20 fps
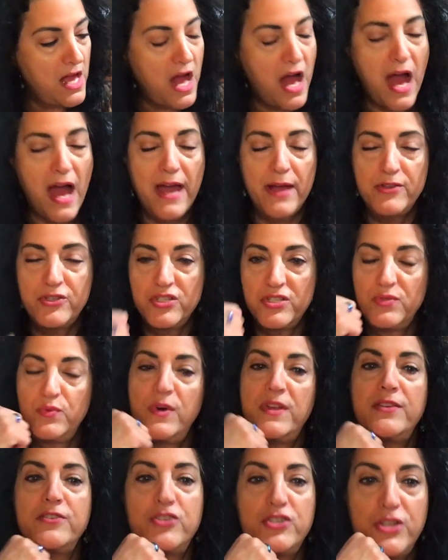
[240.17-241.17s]
I just
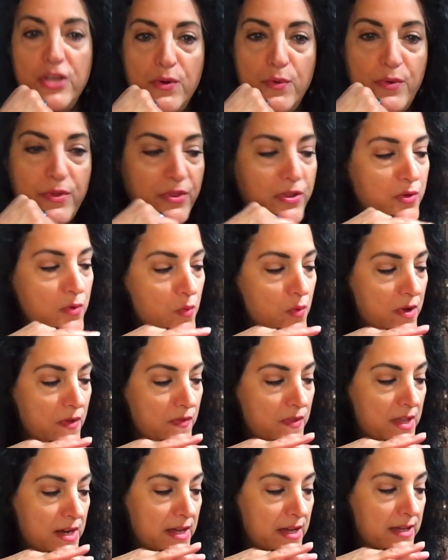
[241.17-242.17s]
want to share with you one
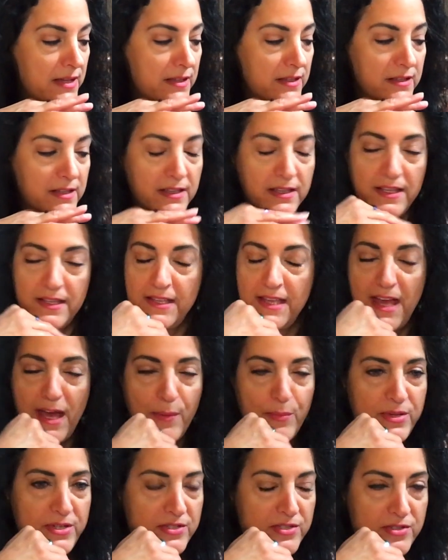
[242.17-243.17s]
that I
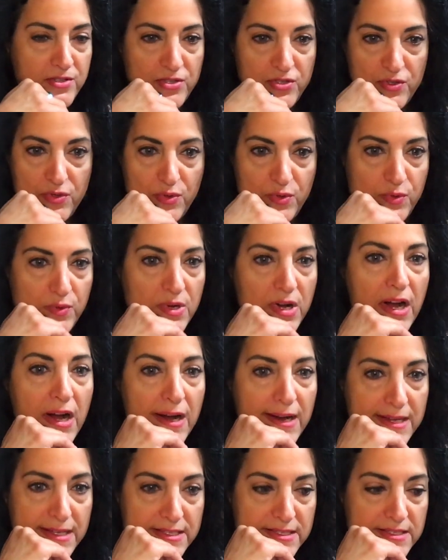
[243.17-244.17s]
happen to do
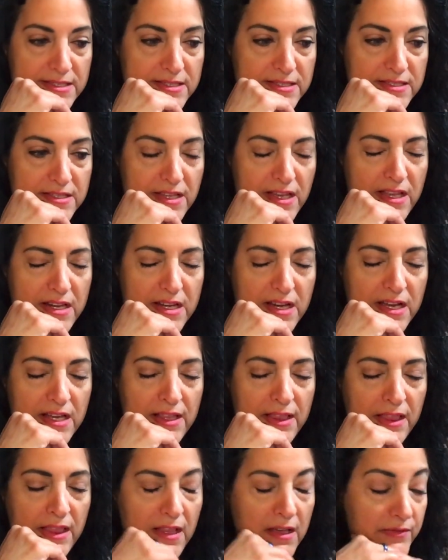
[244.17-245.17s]
iced, and I
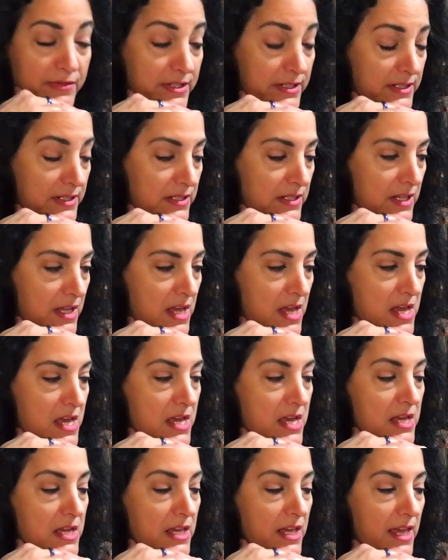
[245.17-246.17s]
love it.
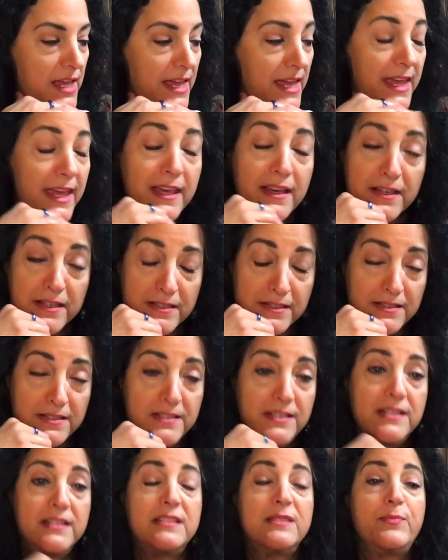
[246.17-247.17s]
And
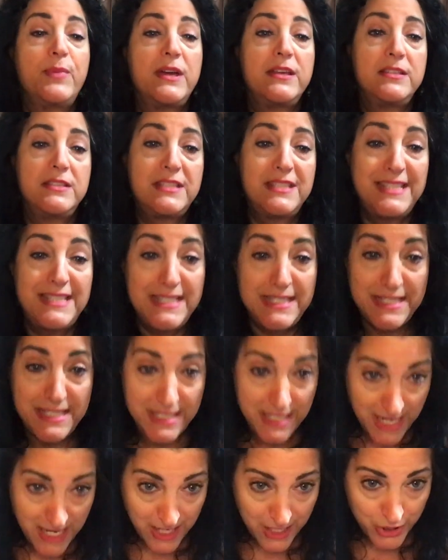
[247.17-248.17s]
it's by
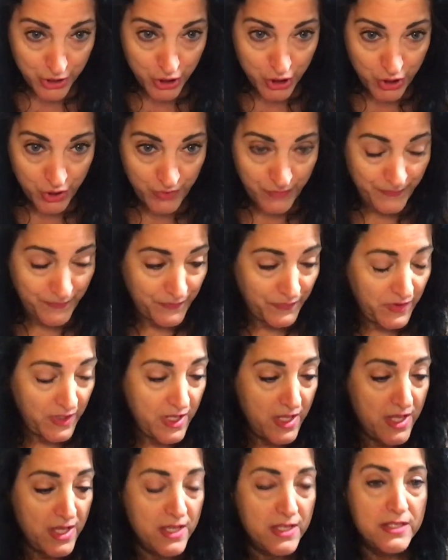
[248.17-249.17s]
Stash.
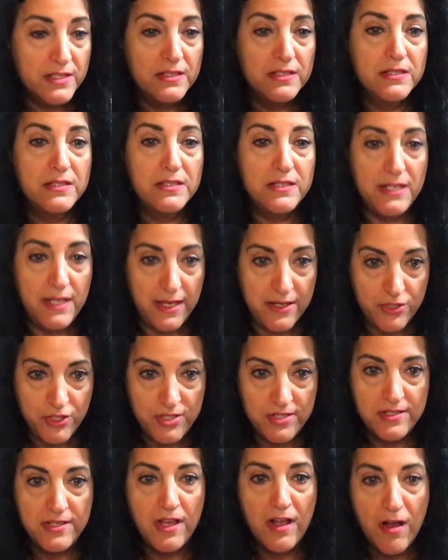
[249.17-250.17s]
Stash
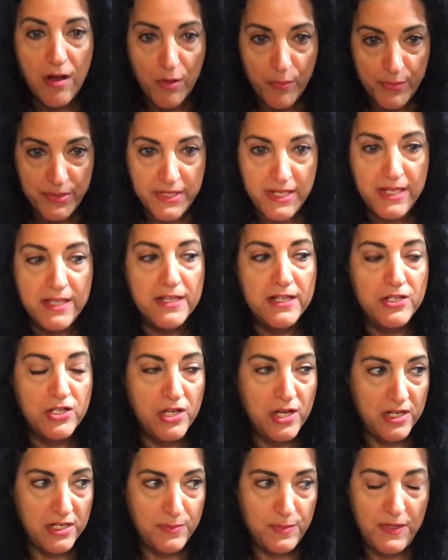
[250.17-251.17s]
is the company, and I
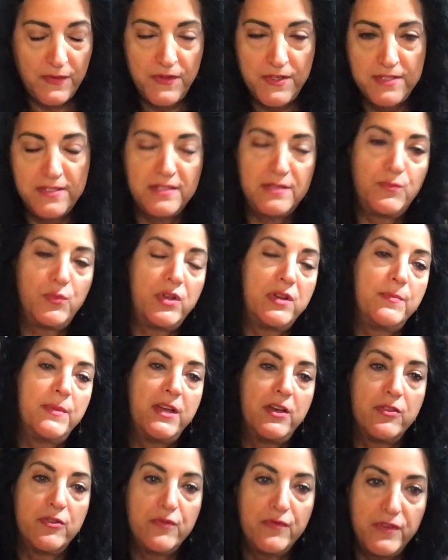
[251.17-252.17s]
talked about this in one of my
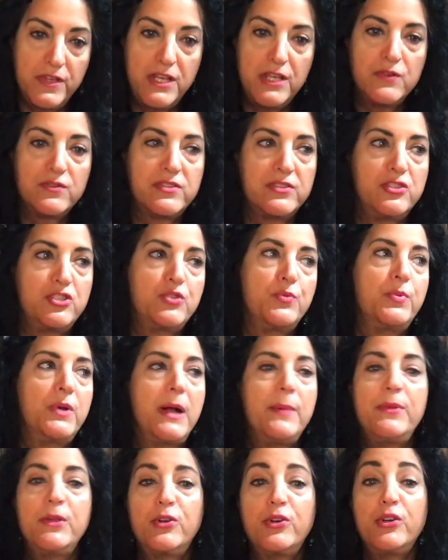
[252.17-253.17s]
other videos that you
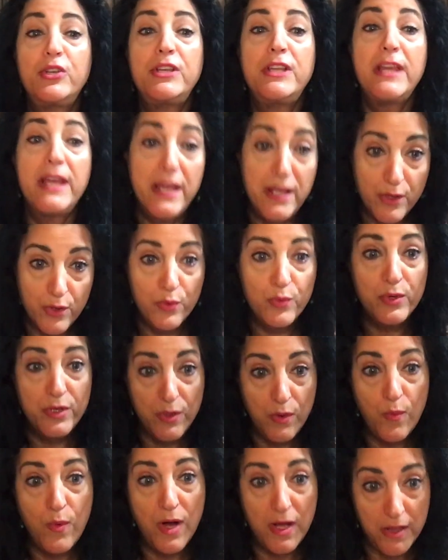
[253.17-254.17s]
probably couldn't hear
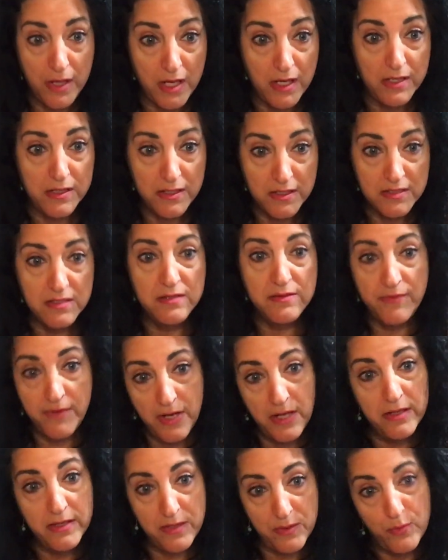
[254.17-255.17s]
real well on because the
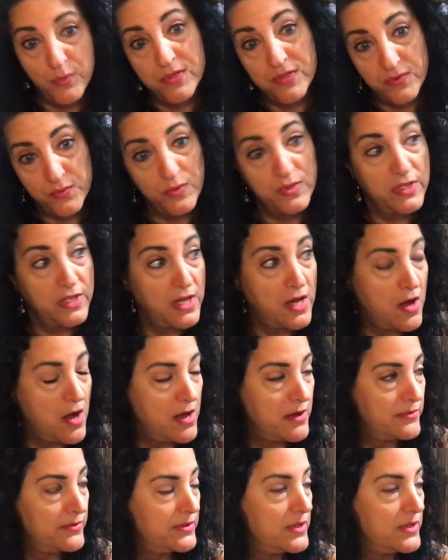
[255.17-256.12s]
volume was really off.